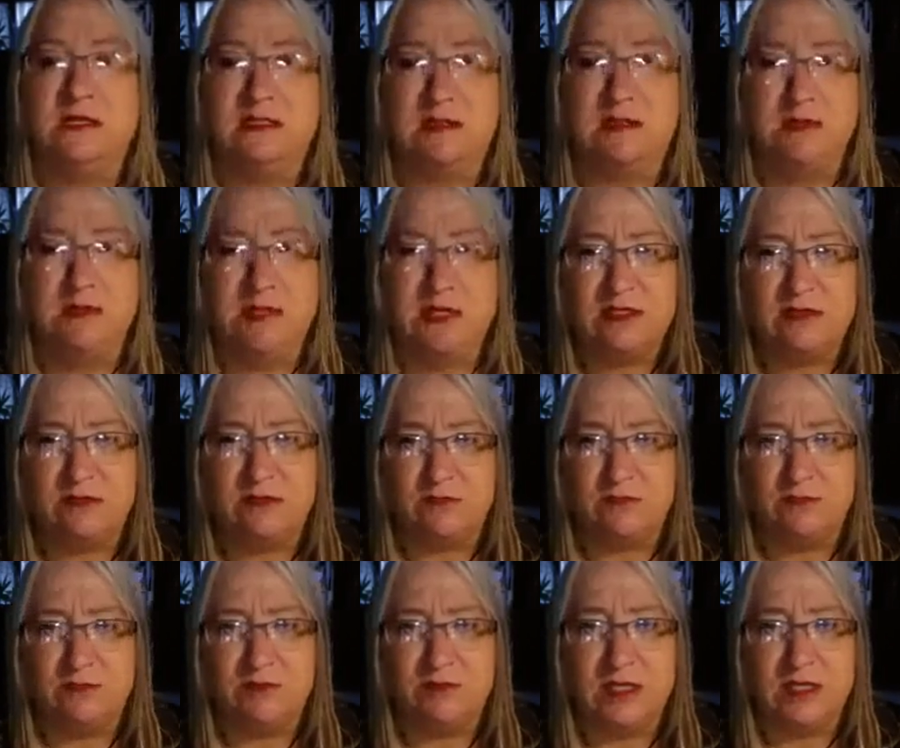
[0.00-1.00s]
some of these
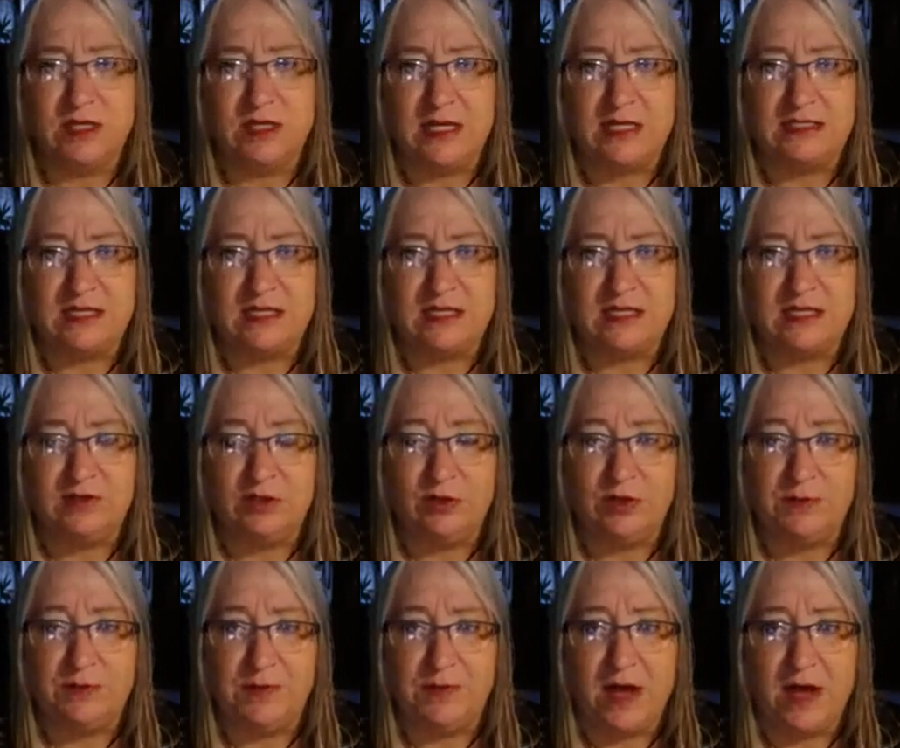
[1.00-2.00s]
are really nice
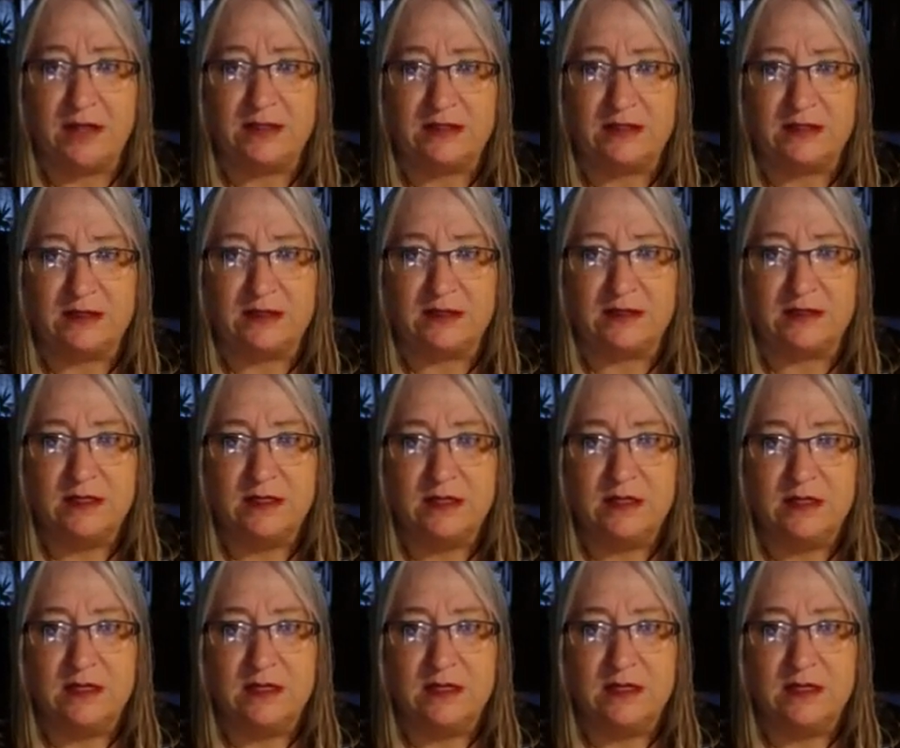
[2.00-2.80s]
heavy-duty boxes